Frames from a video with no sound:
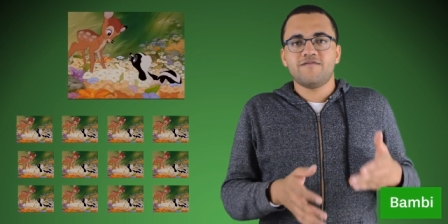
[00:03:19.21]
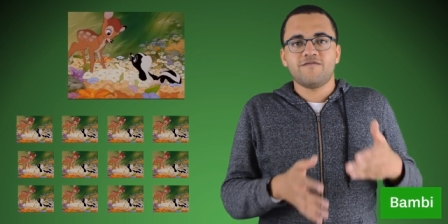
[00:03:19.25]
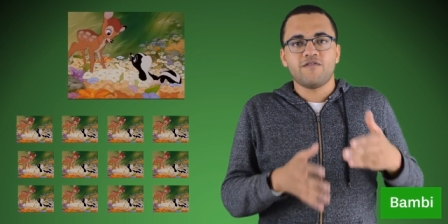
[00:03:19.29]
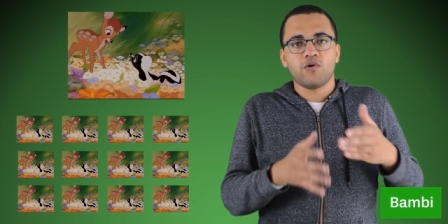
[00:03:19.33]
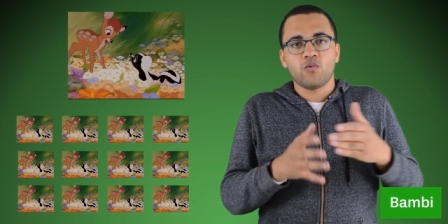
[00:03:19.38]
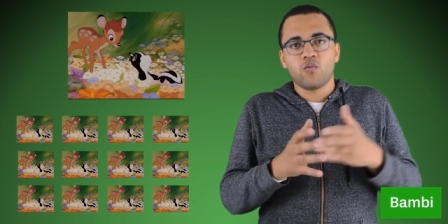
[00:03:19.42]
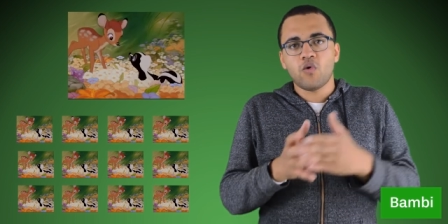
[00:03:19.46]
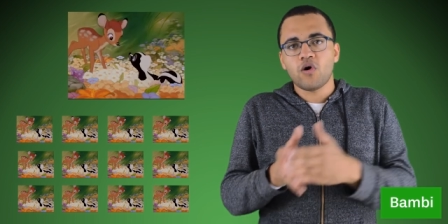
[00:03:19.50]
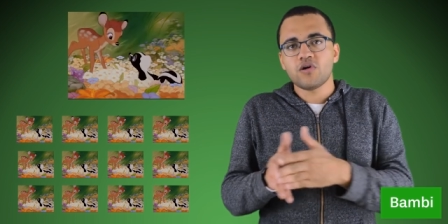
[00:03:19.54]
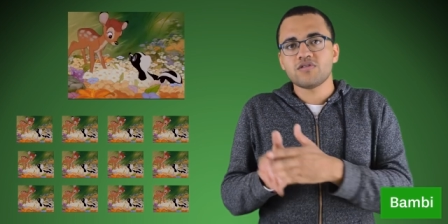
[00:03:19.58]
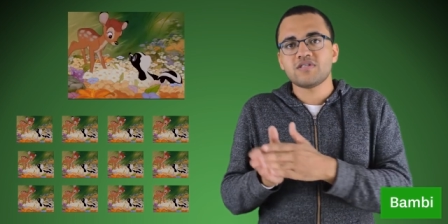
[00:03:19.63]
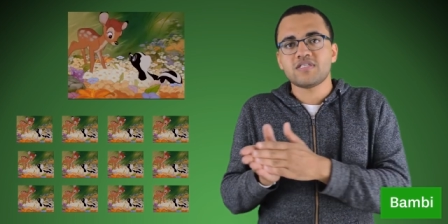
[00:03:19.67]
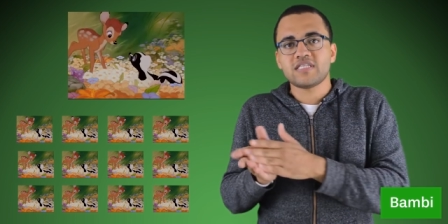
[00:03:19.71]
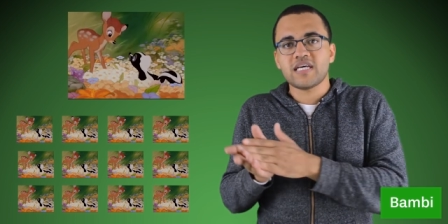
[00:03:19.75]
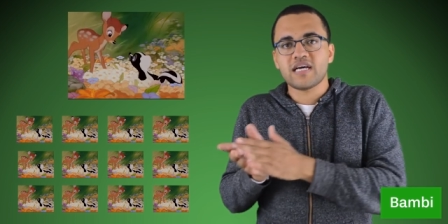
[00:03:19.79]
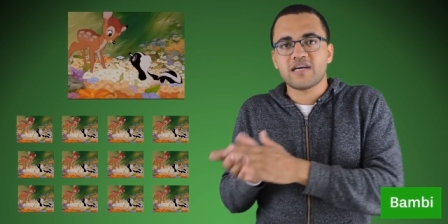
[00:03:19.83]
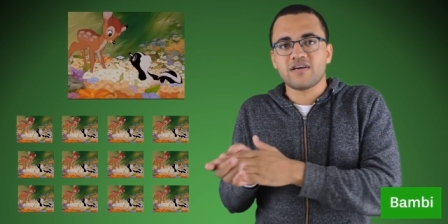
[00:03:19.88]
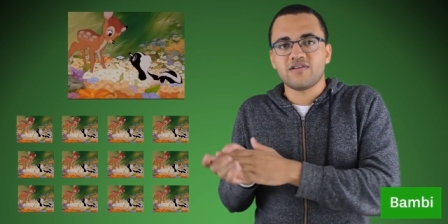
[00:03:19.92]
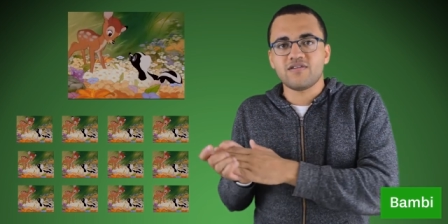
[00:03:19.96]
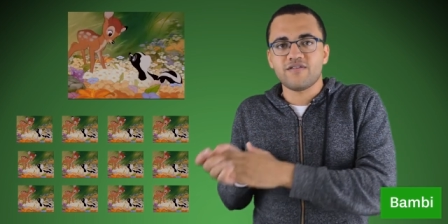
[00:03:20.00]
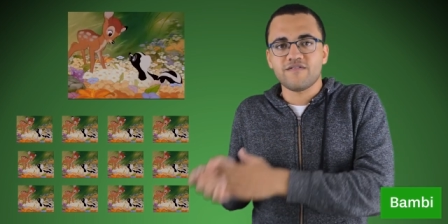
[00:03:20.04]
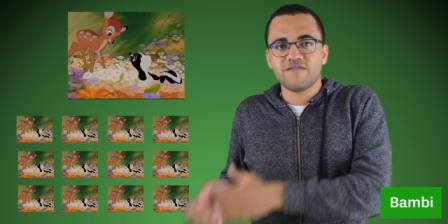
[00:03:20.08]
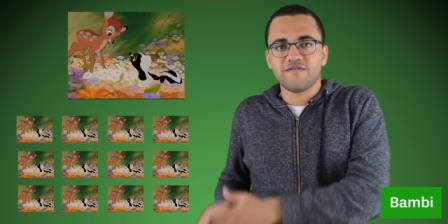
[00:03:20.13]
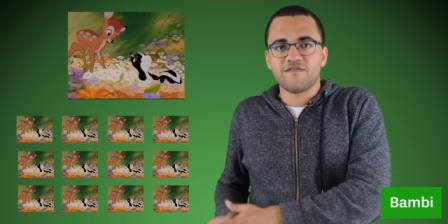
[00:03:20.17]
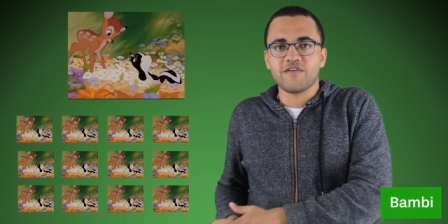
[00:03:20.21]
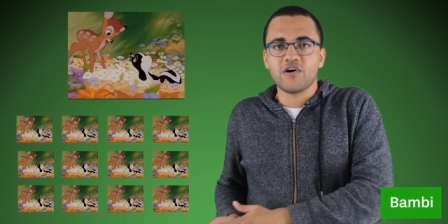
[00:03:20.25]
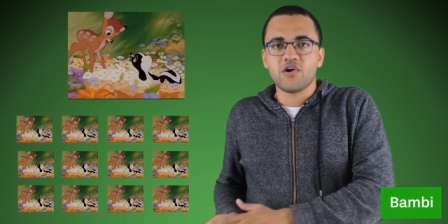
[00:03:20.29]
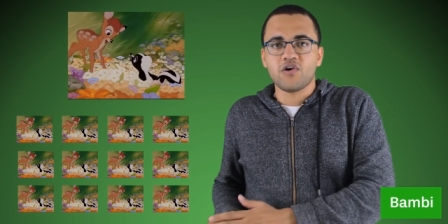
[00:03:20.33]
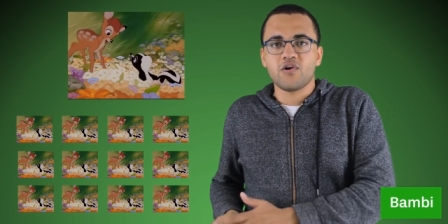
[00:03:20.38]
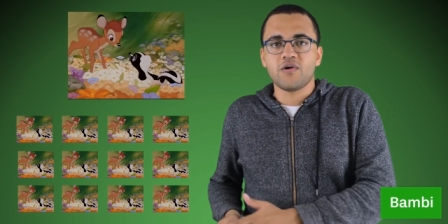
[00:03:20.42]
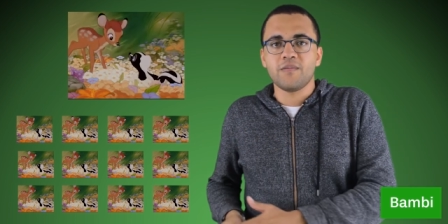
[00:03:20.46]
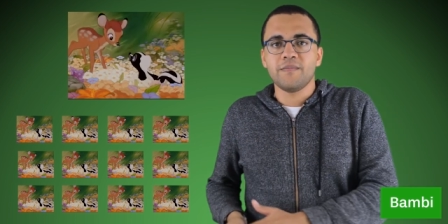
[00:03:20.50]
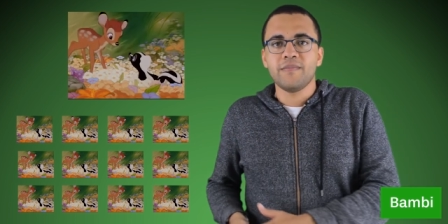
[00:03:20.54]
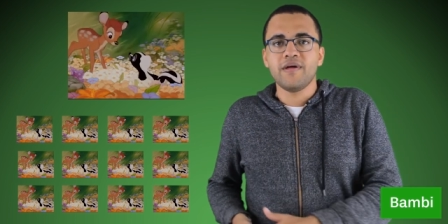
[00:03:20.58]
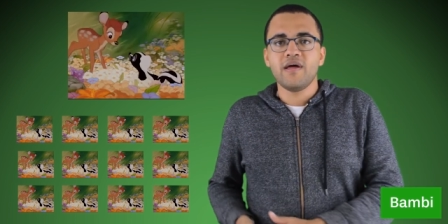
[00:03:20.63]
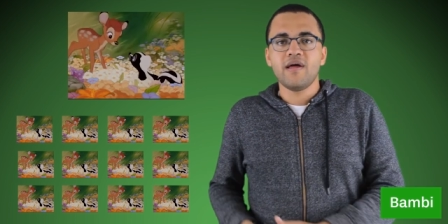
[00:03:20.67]
for one second of
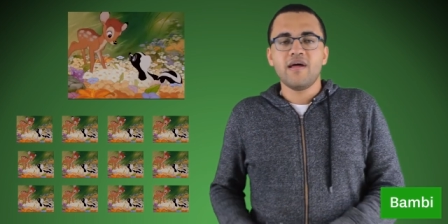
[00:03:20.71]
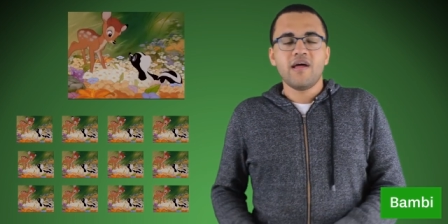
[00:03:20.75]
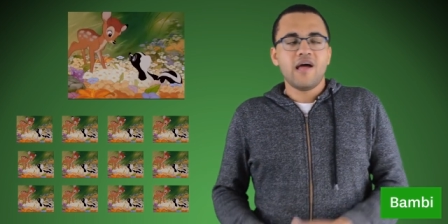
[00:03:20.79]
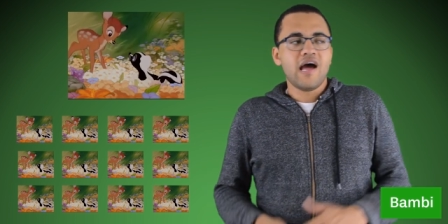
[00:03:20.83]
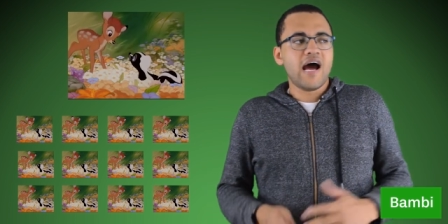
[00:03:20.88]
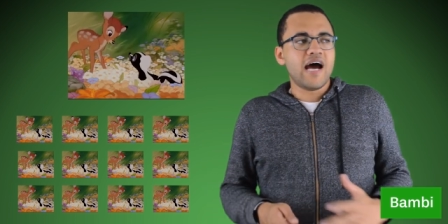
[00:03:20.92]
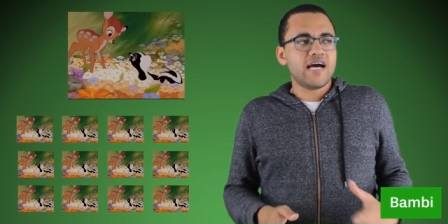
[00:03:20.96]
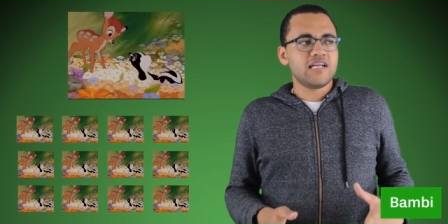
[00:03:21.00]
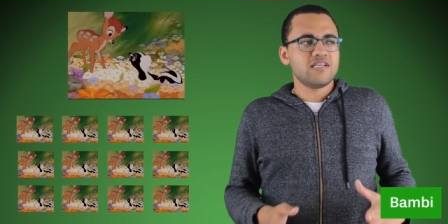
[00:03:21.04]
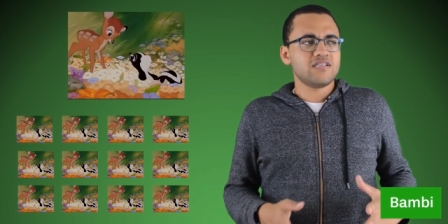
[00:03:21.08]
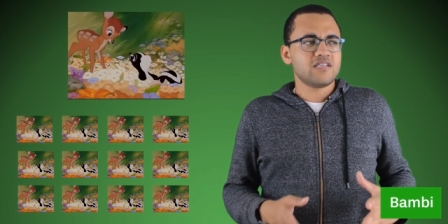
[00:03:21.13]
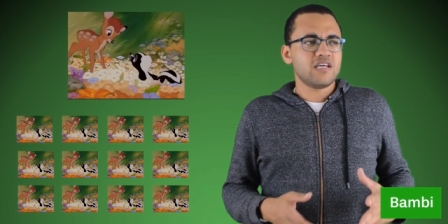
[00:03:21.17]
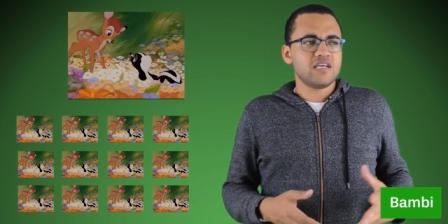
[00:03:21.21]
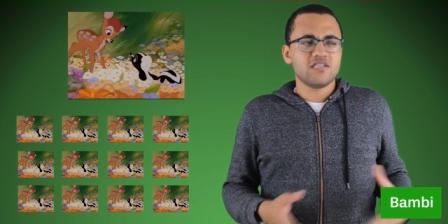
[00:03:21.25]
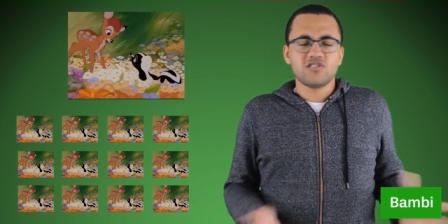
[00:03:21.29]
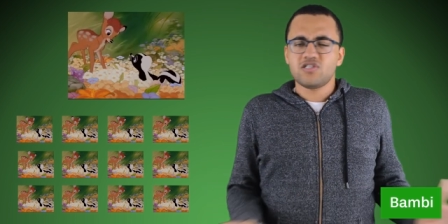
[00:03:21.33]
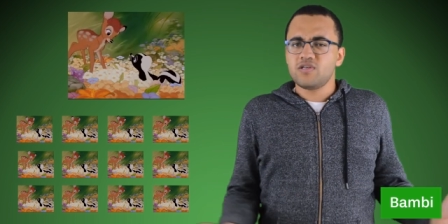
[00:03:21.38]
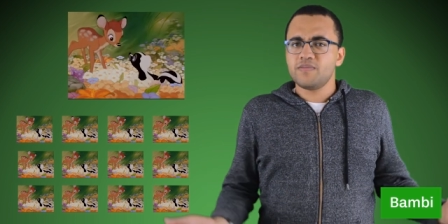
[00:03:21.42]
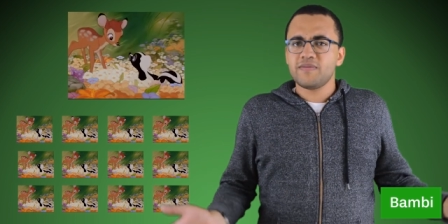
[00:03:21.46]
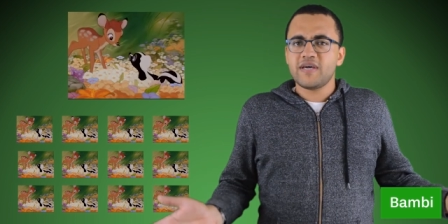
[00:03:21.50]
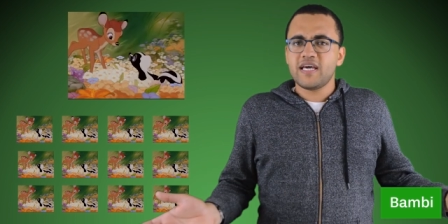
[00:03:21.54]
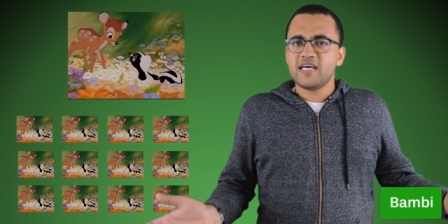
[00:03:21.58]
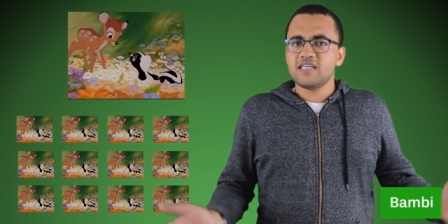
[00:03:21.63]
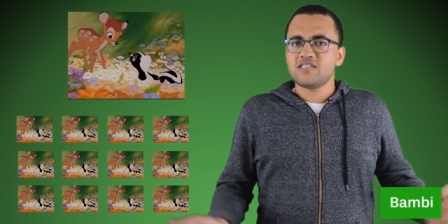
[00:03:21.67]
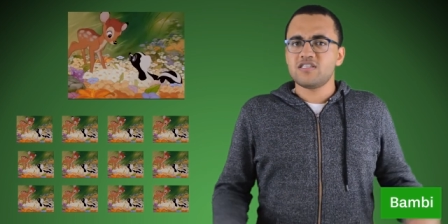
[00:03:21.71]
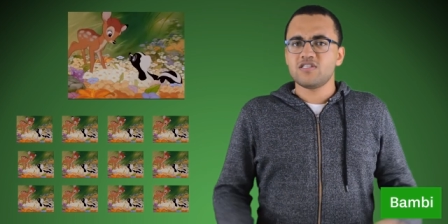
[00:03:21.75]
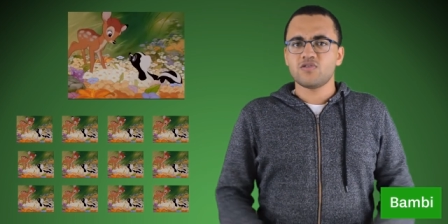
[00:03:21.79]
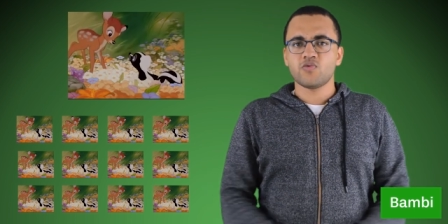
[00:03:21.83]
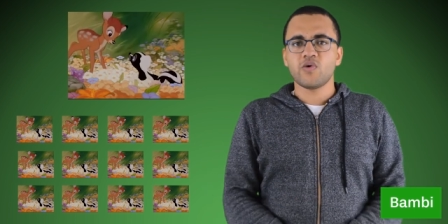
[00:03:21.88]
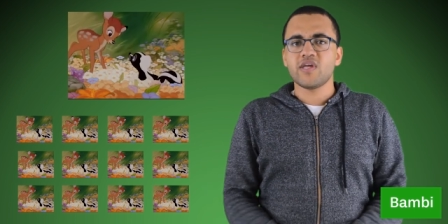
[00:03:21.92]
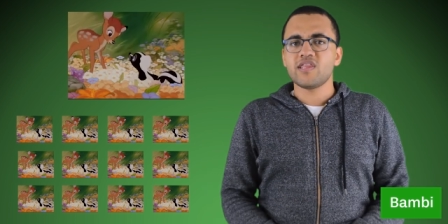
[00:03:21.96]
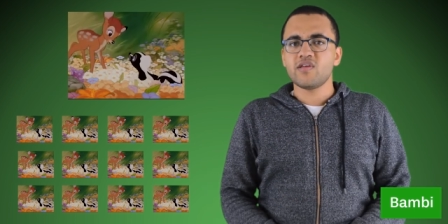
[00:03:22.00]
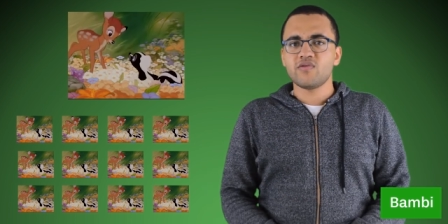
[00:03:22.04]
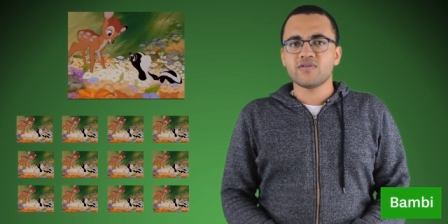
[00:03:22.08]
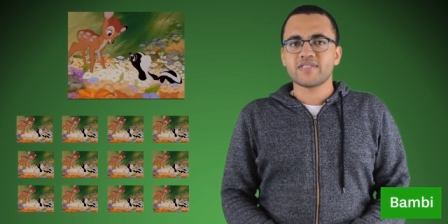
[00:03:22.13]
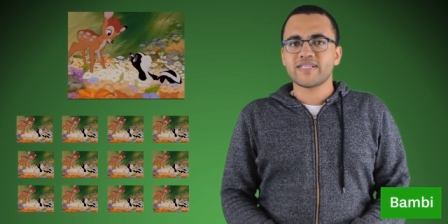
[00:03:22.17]
film. And in some cases,
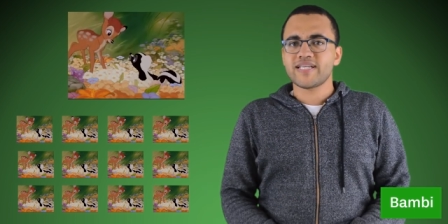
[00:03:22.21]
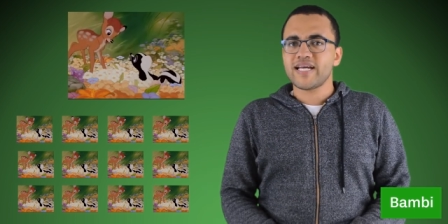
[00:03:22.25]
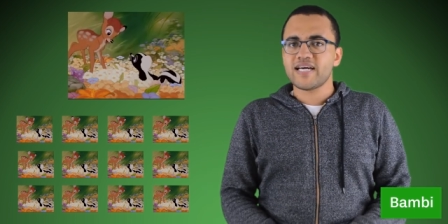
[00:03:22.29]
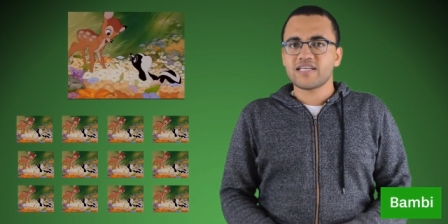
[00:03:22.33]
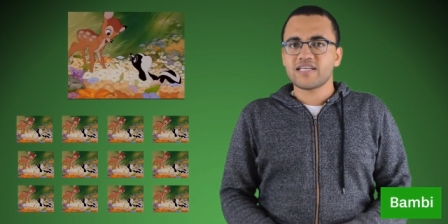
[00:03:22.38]
when there was an